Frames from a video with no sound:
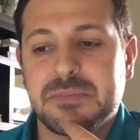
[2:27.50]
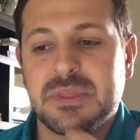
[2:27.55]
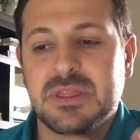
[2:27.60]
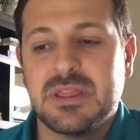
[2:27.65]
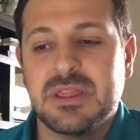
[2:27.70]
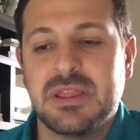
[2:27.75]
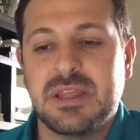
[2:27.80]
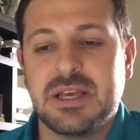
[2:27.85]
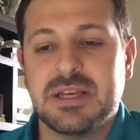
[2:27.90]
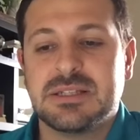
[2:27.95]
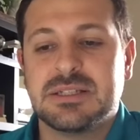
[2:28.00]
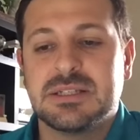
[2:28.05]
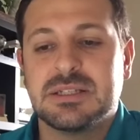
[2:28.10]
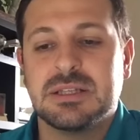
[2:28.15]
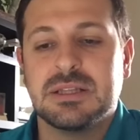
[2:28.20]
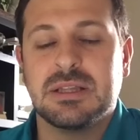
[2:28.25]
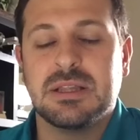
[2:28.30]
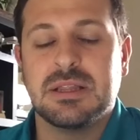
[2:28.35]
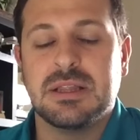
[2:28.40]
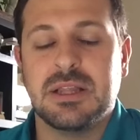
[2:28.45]

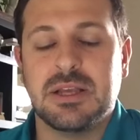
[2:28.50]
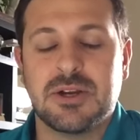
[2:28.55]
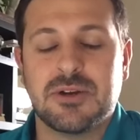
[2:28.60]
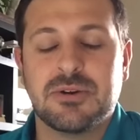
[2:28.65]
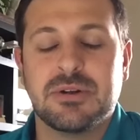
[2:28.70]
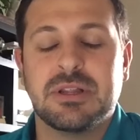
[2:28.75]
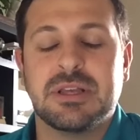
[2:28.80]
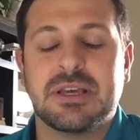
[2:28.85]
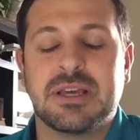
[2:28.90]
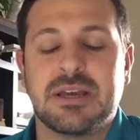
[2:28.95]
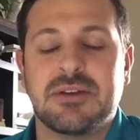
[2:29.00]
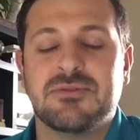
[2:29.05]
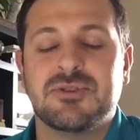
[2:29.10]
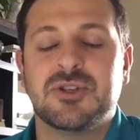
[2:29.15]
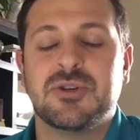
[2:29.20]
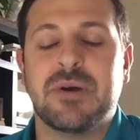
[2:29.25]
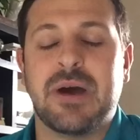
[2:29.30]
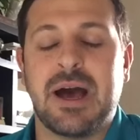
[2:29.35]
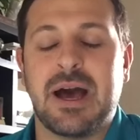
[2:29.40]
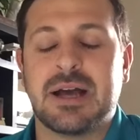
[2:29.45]
This literally
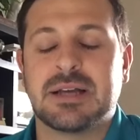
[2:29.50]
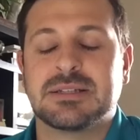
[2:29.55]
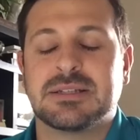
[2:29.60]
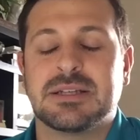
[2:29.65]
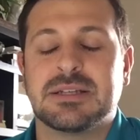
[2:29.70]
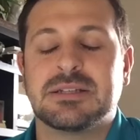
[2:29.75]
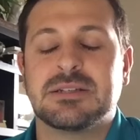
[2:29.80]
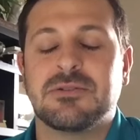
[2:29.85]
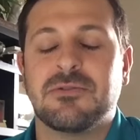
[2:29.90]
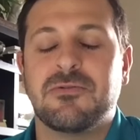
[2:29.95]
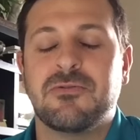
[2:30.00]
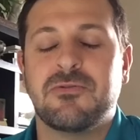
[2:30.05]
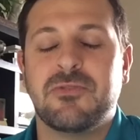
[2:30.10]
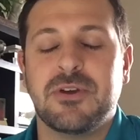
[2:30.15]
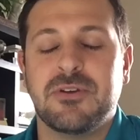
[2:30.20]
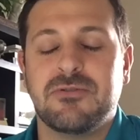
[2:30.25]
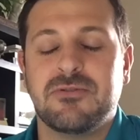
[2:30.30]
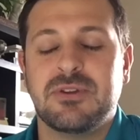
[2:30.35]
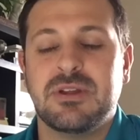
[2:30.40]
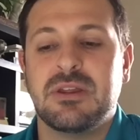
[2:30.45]
gives you access to
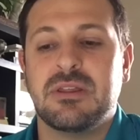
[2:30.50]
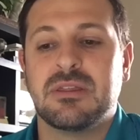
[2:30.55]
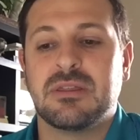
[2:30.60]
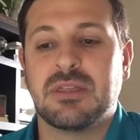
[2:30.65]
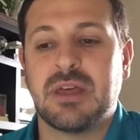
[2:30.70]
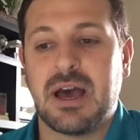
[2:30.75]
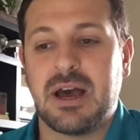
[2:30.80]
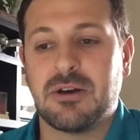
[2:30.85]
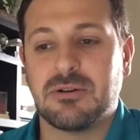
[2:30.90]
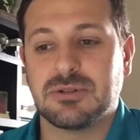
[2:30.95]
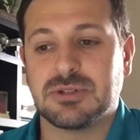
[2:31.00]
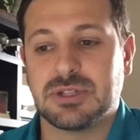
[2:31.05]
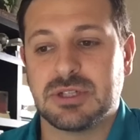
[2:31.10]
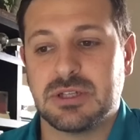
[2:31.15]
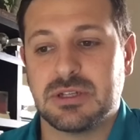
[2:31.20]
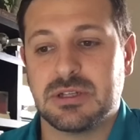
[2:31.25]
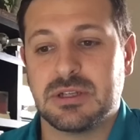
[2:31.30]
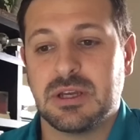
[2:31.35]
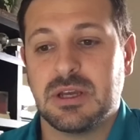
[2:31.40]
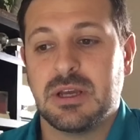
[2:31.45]

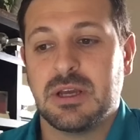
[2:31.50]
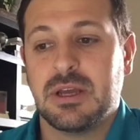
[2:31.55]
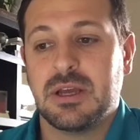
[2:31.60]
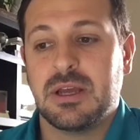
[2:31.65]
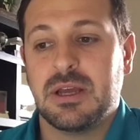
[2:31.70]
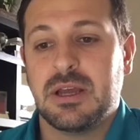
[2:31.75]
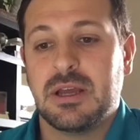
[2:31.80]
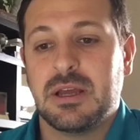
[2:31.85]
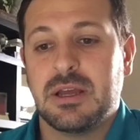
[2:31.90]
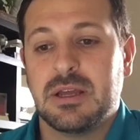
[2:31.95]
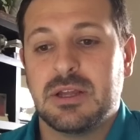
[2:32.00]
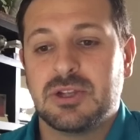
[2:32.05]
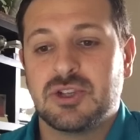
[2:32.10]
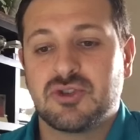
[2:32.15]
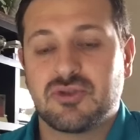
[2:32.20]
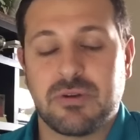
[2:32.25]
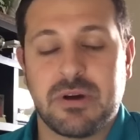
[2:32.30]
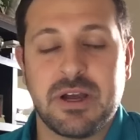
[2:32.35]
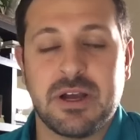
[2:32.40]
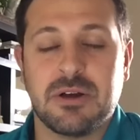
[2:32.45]
50,000
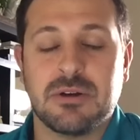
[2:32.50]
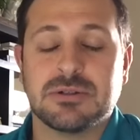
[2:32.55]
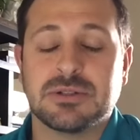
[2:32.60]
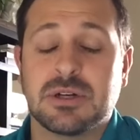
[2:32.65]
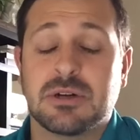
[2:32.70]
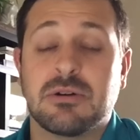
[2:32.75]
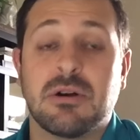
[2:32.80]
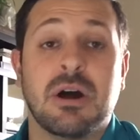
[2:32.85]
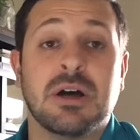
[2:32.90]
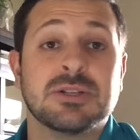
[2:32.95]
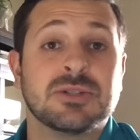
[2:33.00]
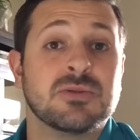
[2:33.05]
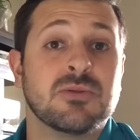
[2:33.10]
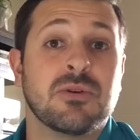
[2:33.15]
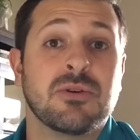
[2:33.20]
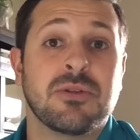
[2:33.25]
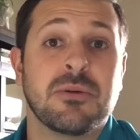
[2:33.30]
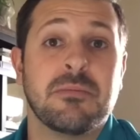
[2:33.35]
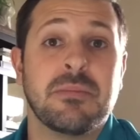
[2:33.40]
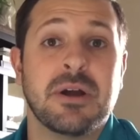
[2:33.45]
trails across
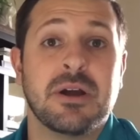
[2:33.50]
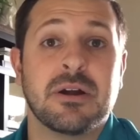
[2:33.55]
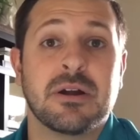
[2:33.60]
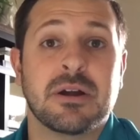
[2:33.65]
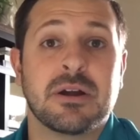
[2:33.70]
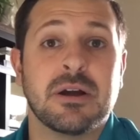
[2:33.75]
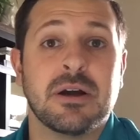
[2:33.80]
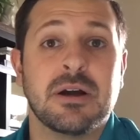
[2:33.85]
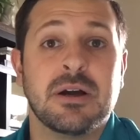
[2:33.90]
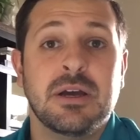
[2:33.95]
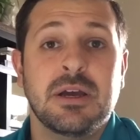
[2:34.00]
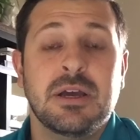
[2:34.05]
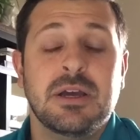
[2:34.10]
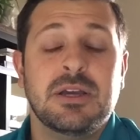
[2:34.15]
North America.